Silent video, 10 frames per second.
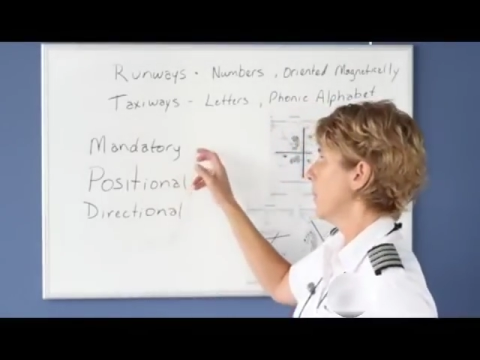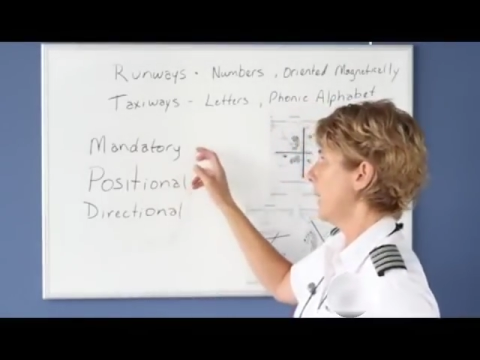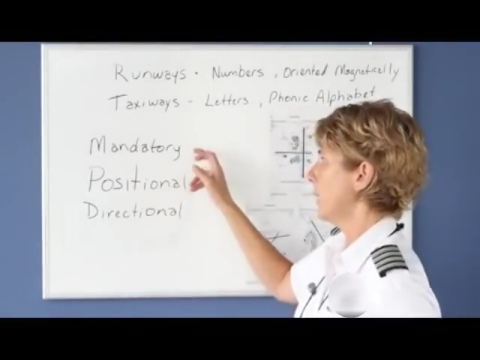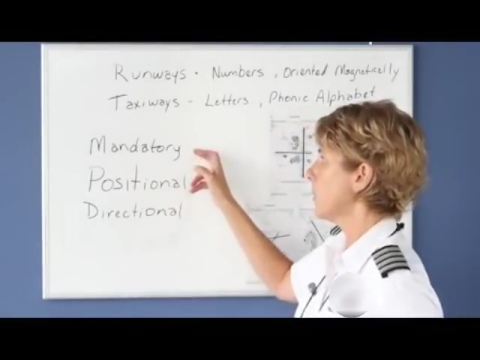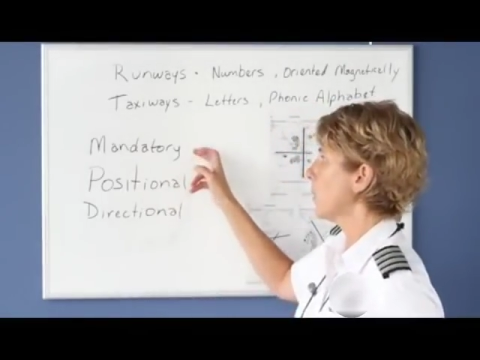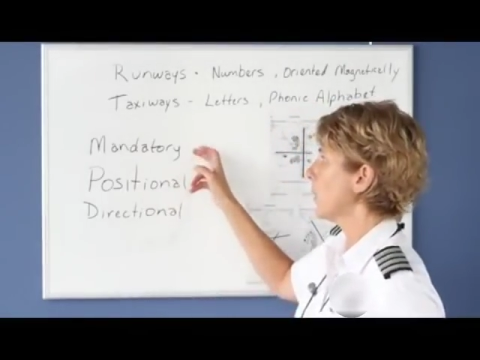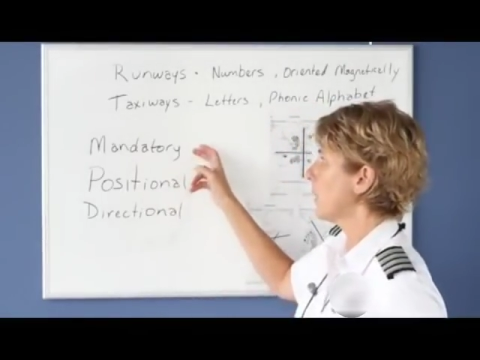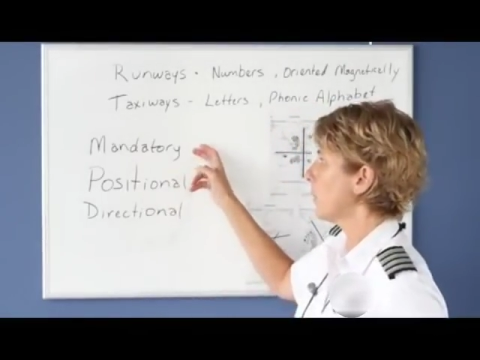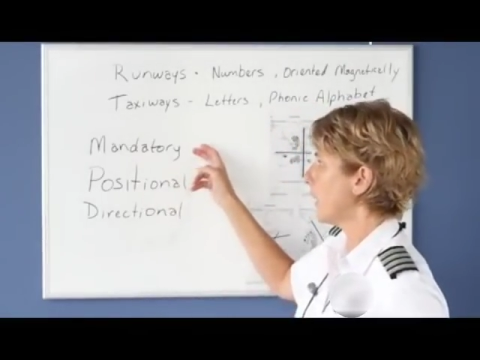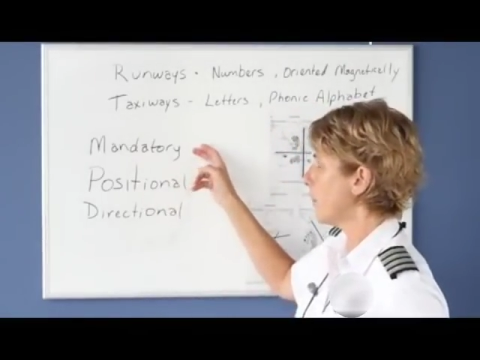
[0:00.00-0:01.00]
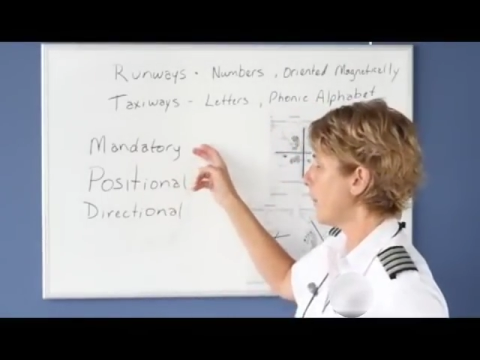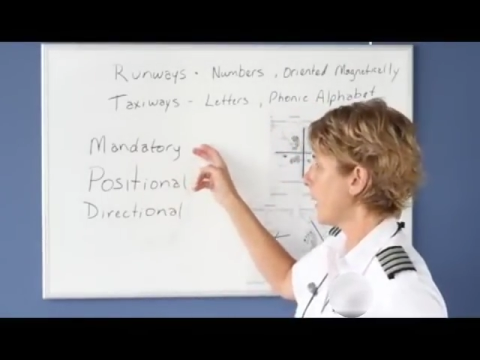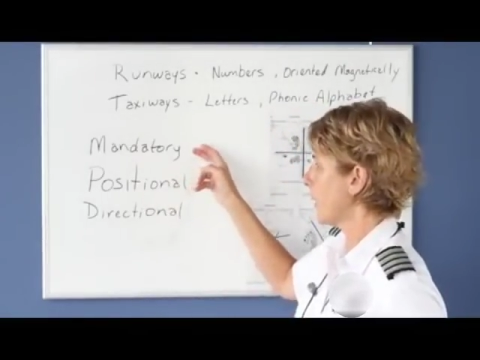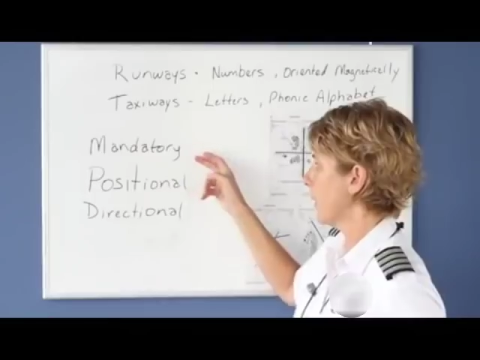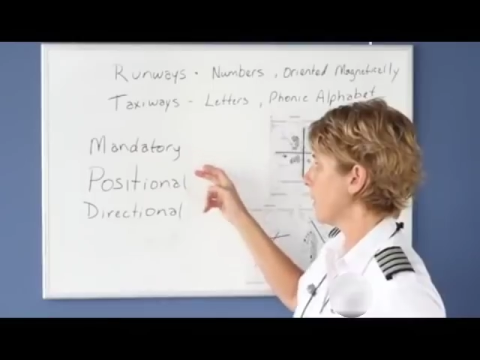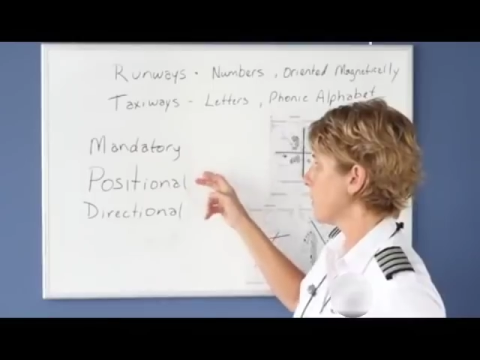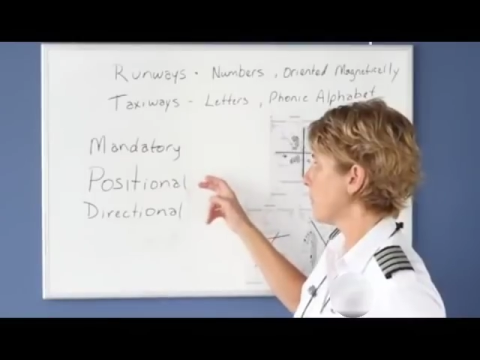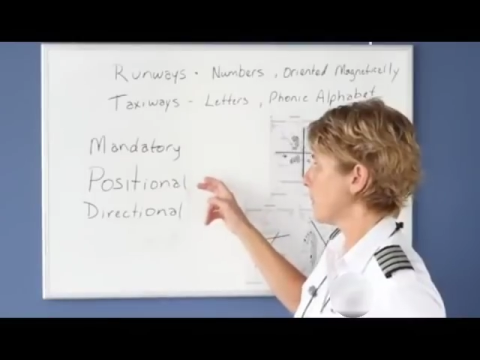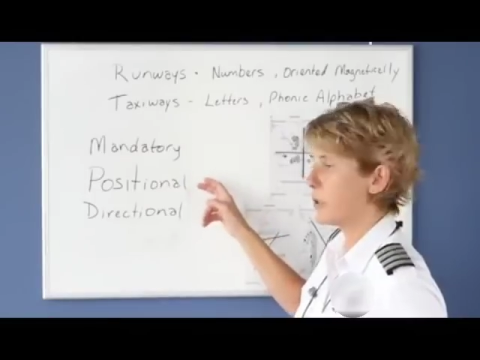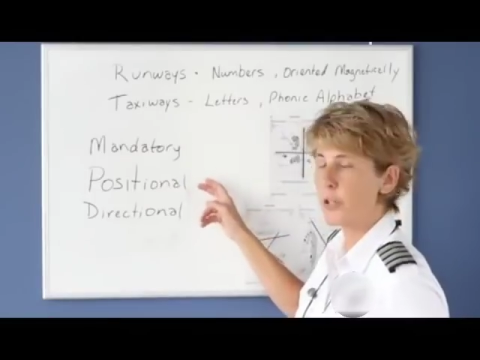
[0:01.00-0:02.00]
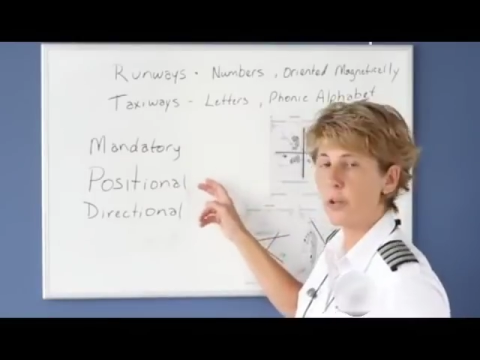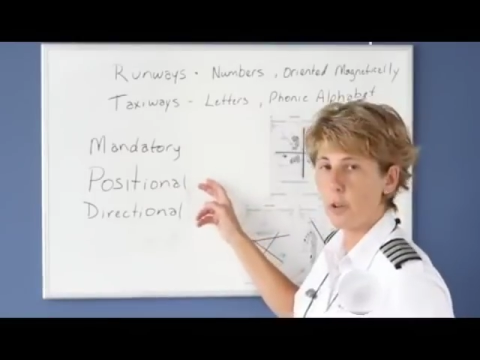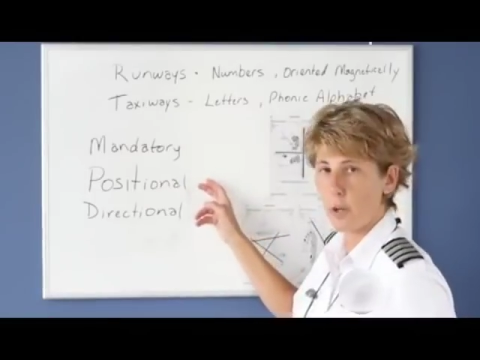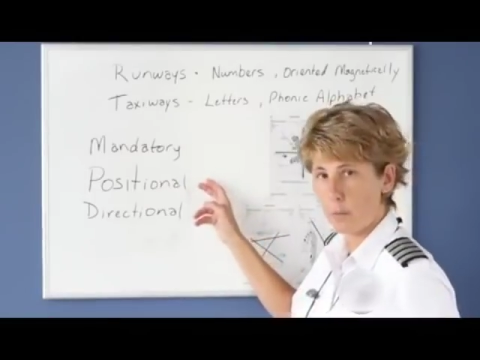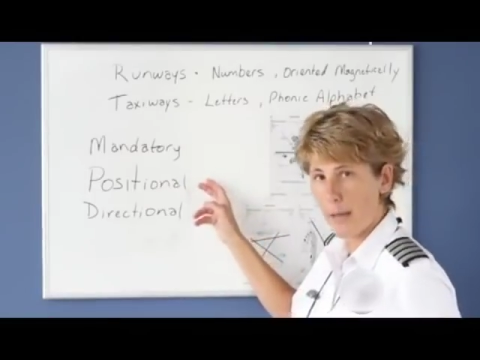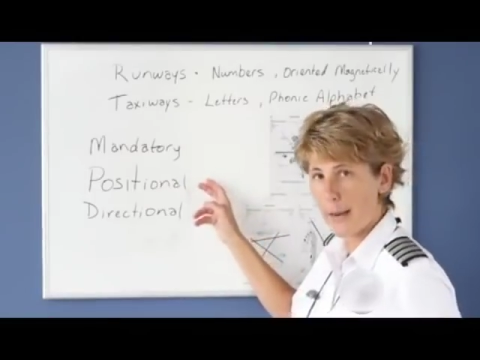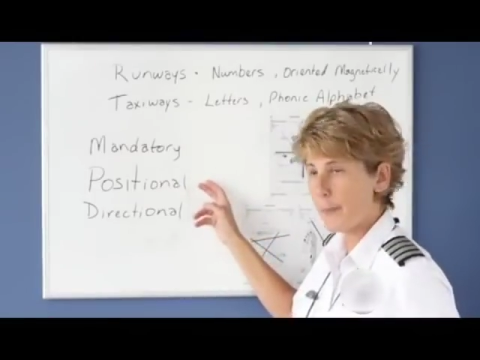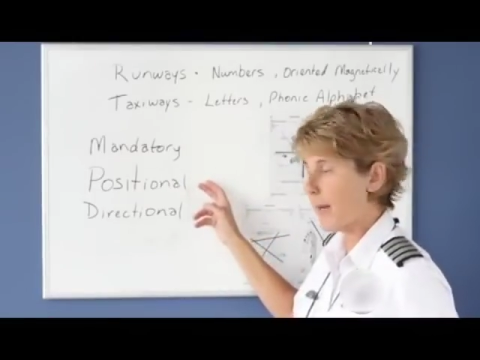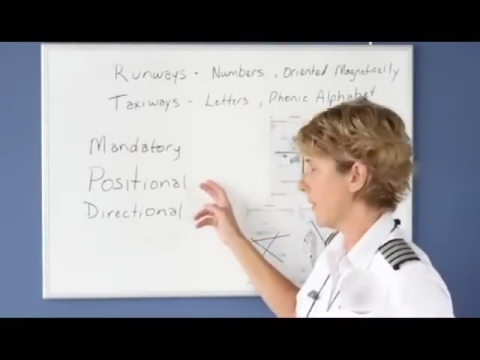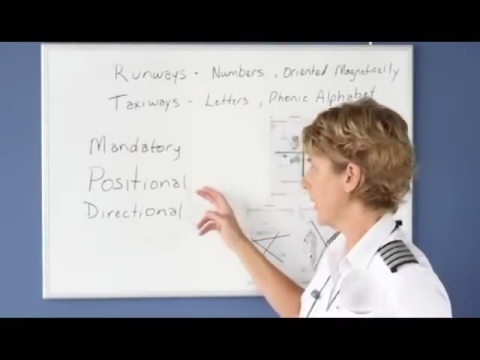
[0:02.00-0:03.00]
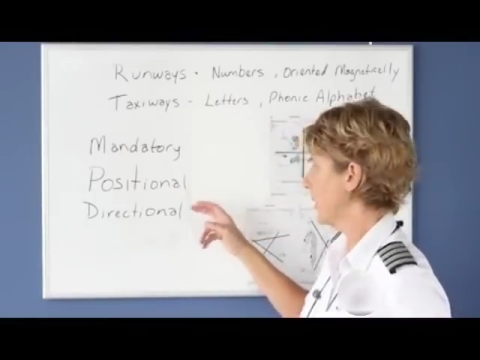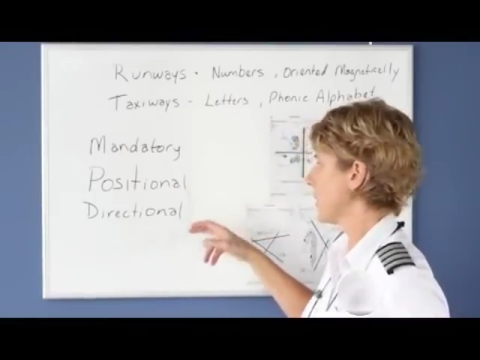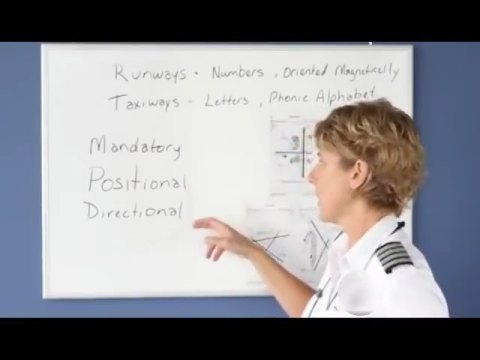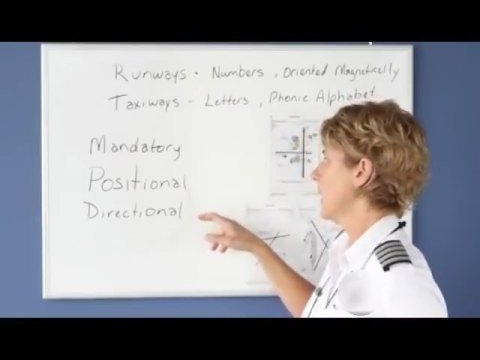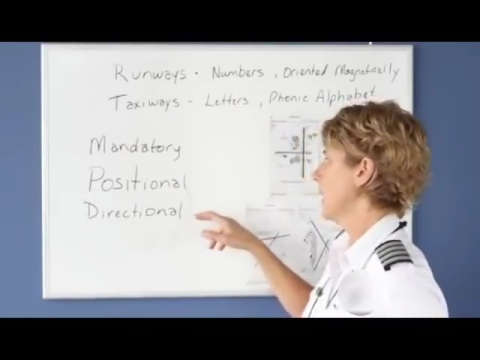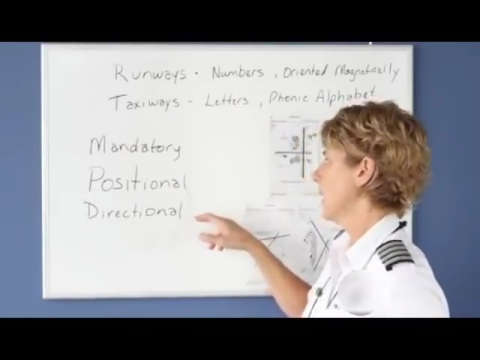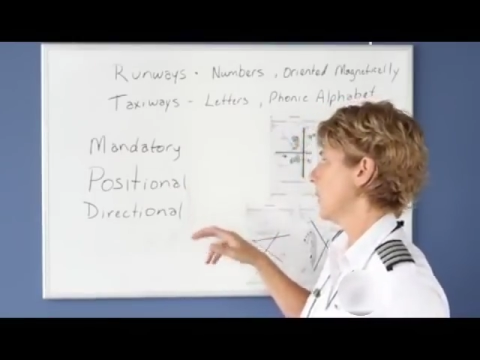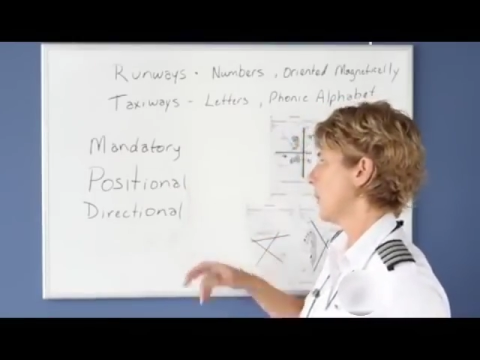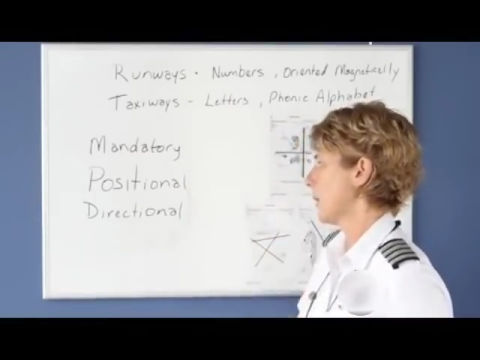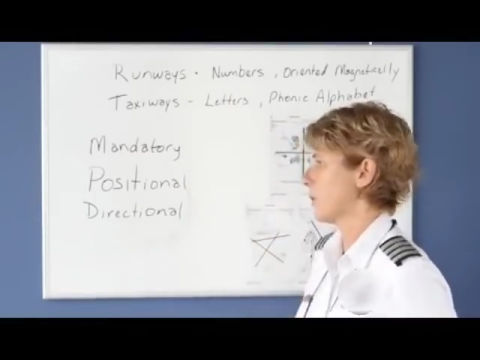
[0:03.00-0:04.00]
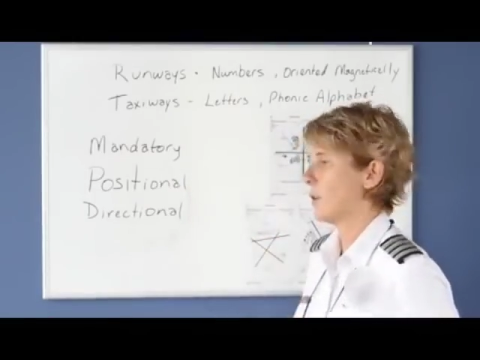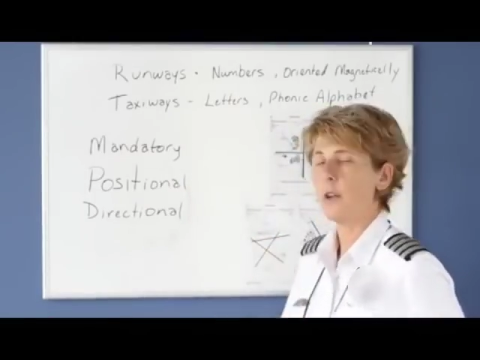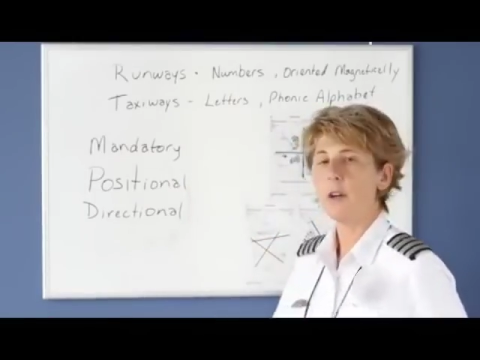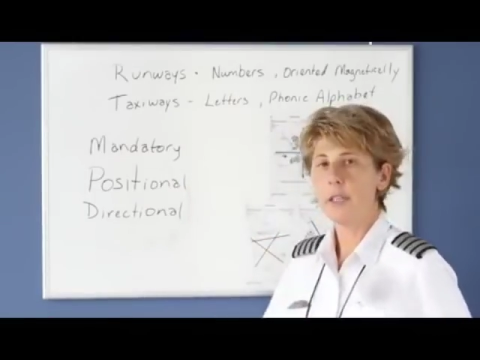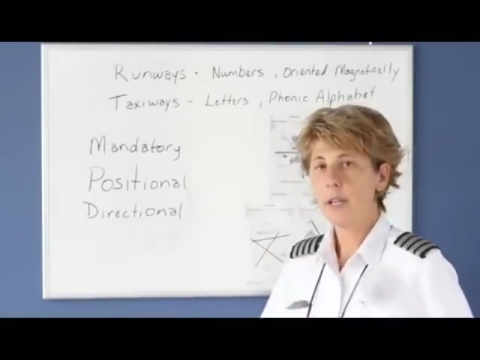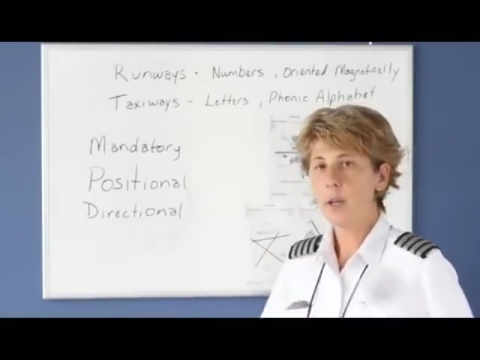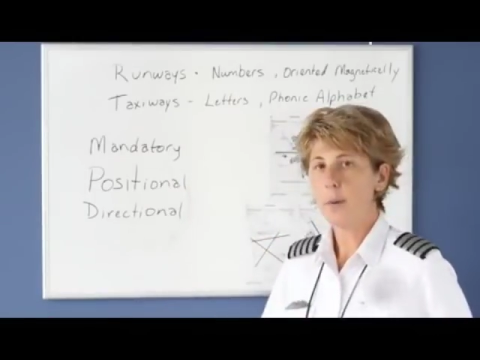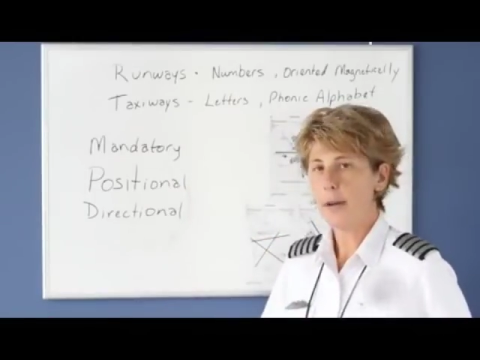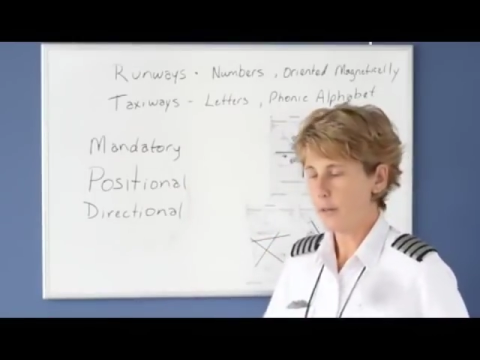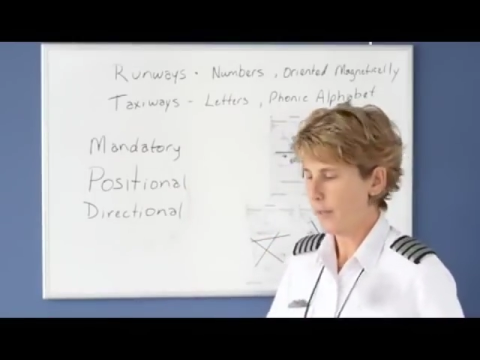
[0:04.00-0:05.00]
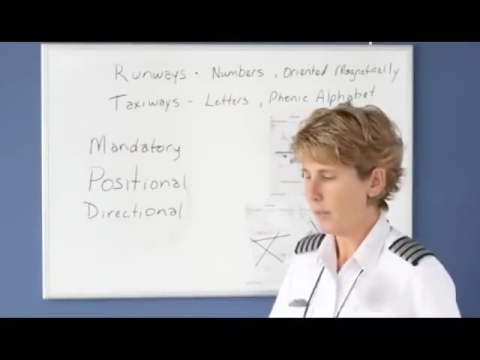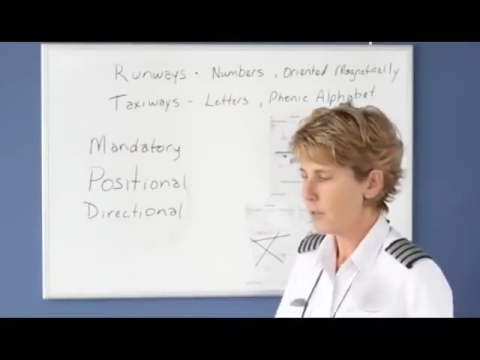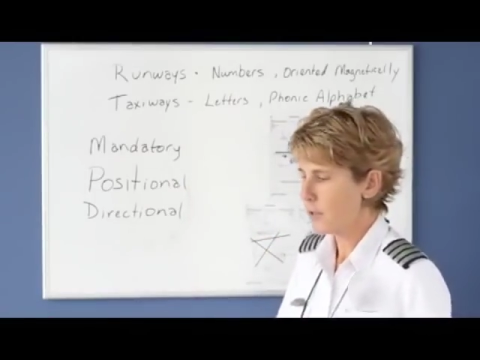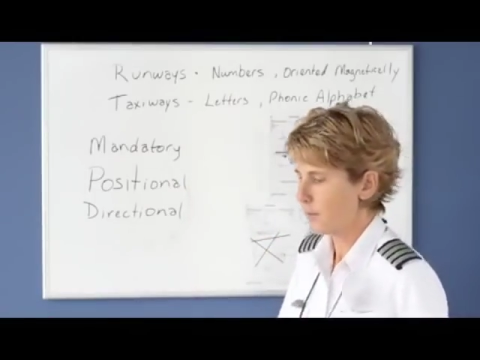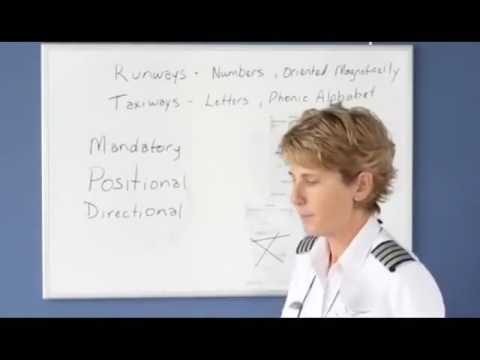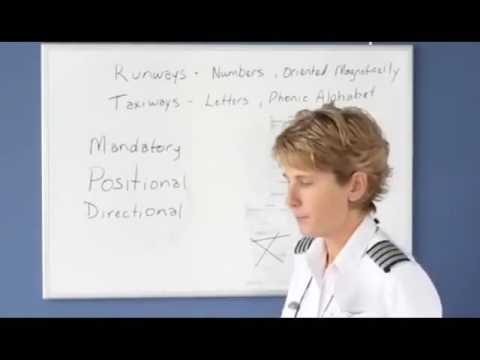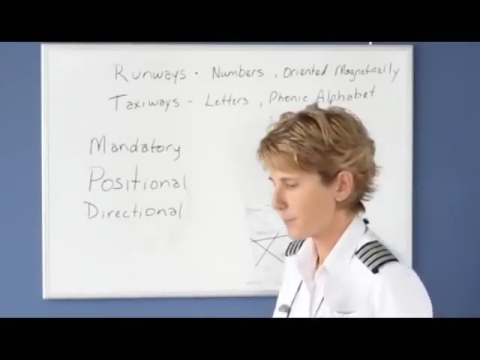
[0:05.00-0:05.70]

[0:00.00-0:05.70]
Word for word: Mandatory or red backgrounds, positional or black backgrounds, and directional are yellow backgrounds.